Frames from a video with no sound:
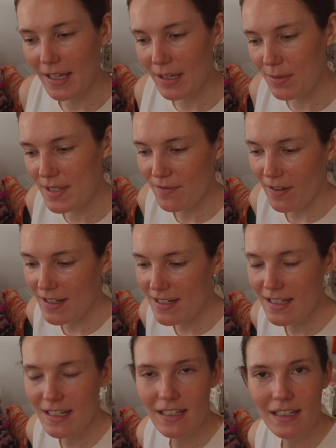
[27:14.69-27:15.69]
It was fun
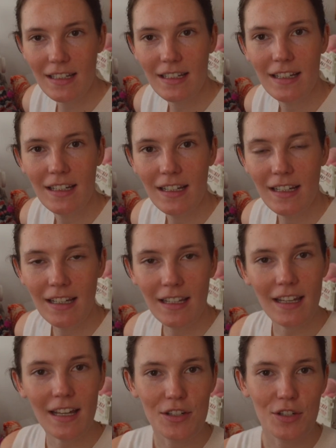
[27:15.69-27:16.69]
to
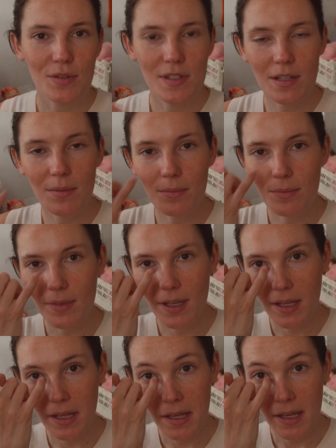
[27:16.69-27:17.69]
do some
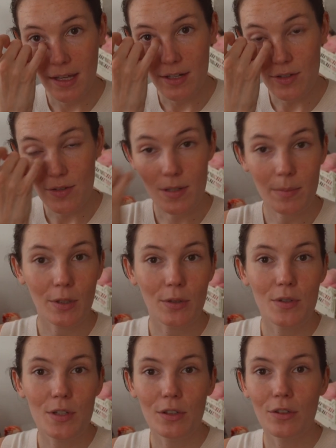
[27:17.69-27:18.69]

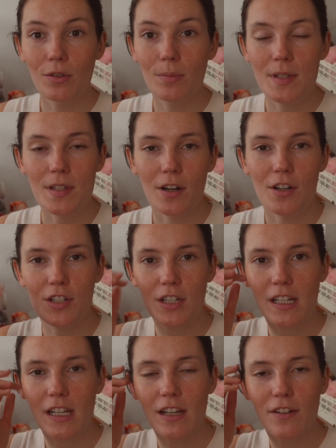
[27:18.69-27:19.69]
YouTube
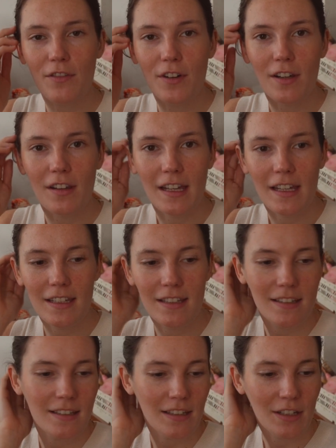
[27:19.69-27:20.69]
searching for
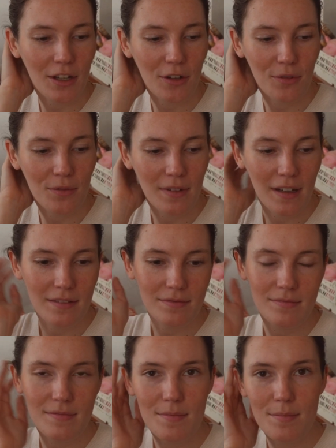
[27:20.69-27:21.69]
like, you know,
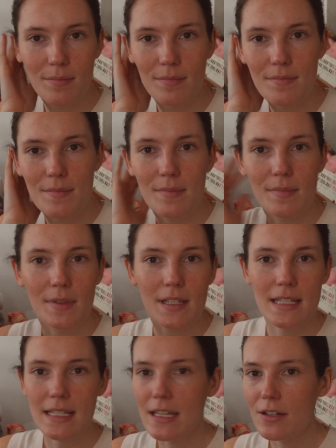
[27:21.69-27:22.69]

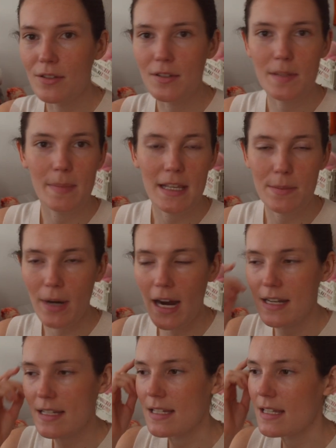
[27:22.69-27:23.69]
skills, best
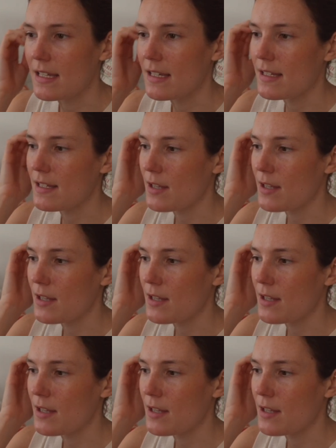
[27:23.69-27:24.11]
practices.